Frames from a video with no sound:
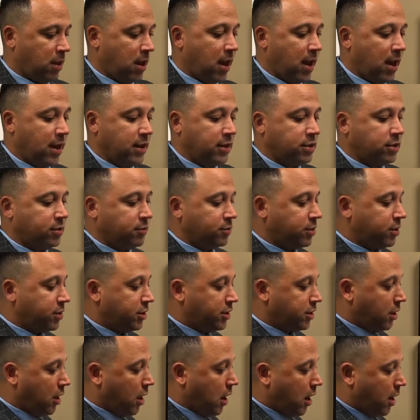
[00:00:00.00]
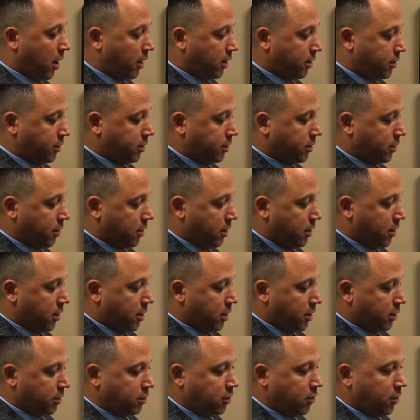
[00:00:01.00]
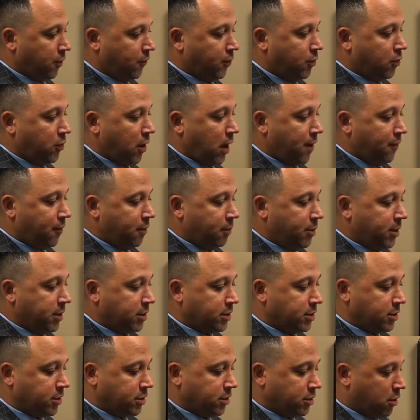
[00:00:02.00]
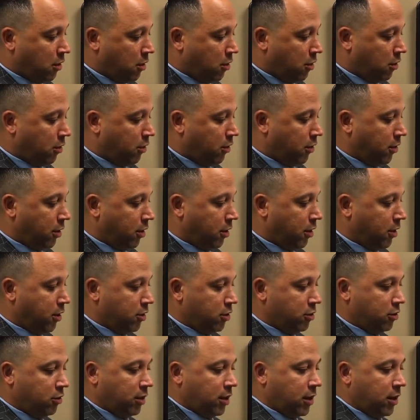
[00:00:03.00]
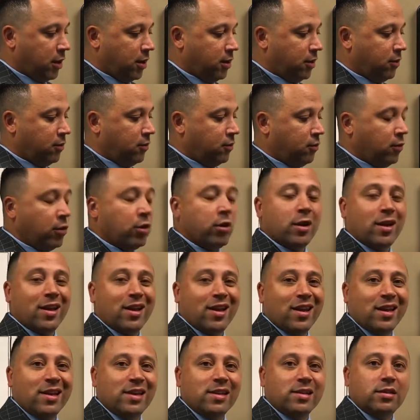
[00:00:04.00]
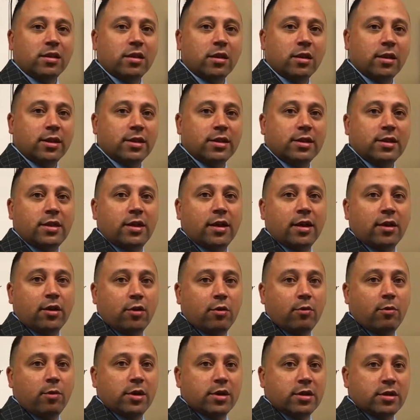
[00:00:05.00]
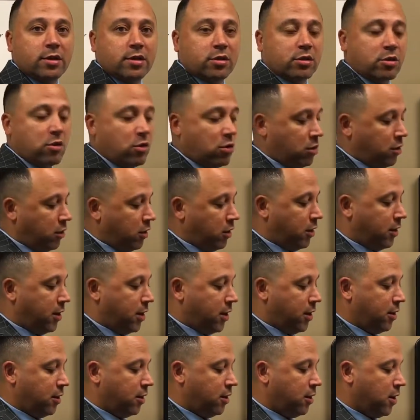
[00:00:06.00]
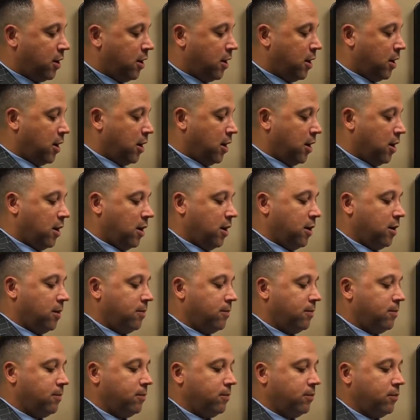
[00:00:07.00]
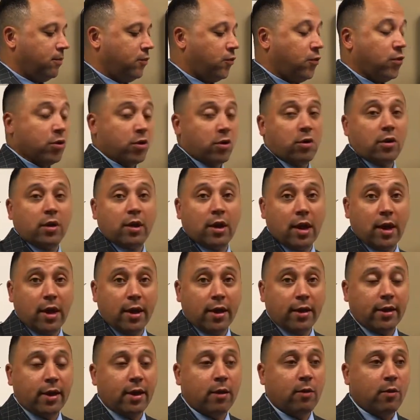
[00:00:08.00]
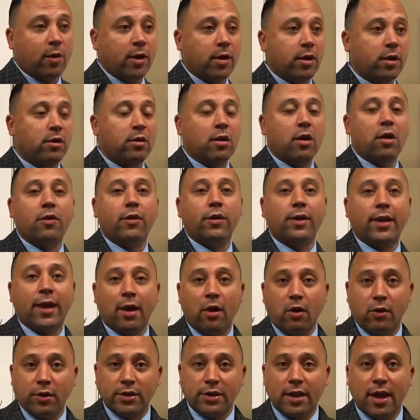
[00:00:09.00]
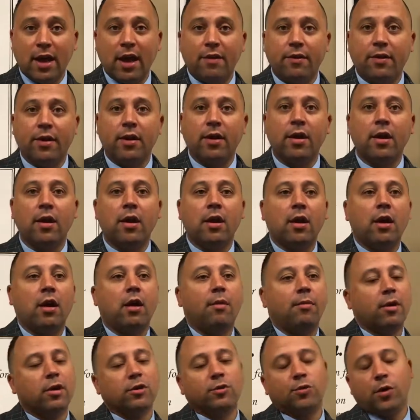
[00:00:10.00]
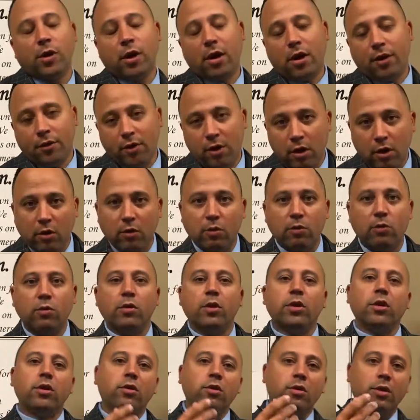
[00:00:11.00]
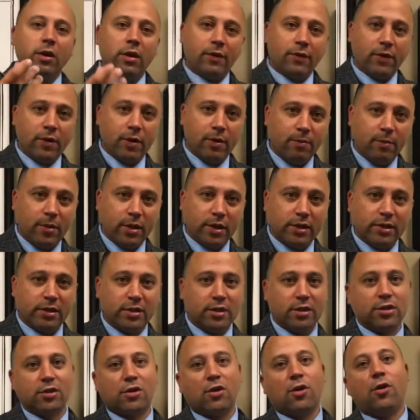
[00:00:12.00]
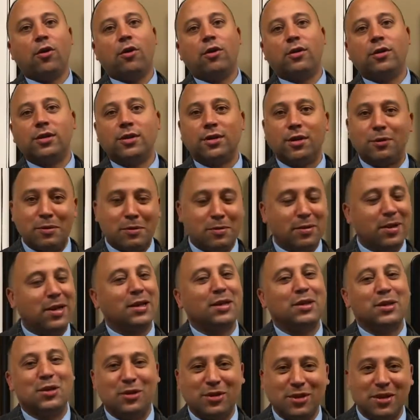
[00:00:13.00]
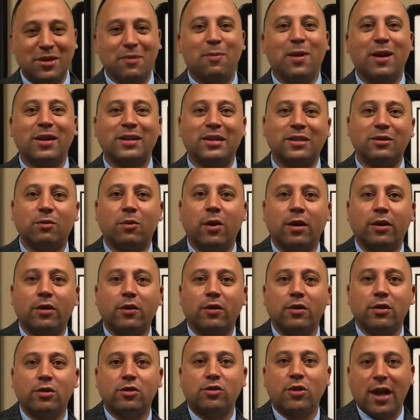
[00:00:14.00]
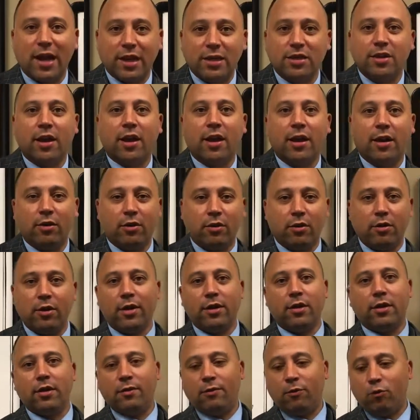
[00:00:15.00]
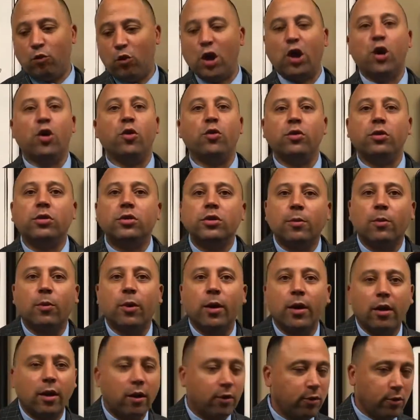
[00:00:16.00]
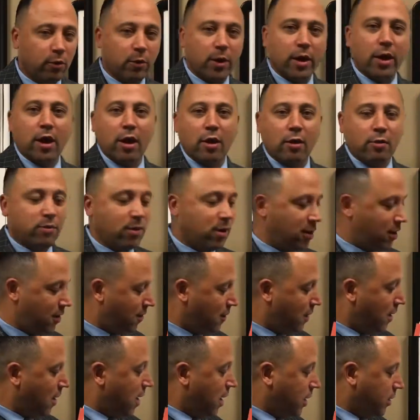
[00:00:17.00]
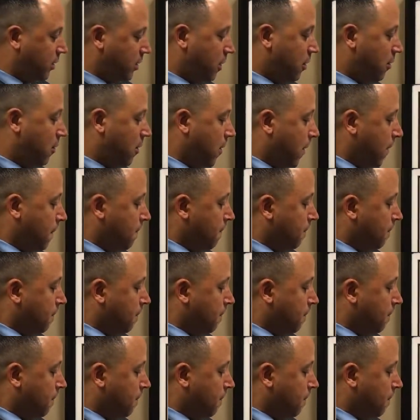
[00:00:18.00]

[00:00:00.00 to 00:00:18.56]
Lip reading: has some slots, so if you have a business card, you can very easily stick your business card in there for your client. That way you know that they always have it, because we all know when you give a business card to some people, it usually makes its way to the trash can or in the road somewhere on their way home. So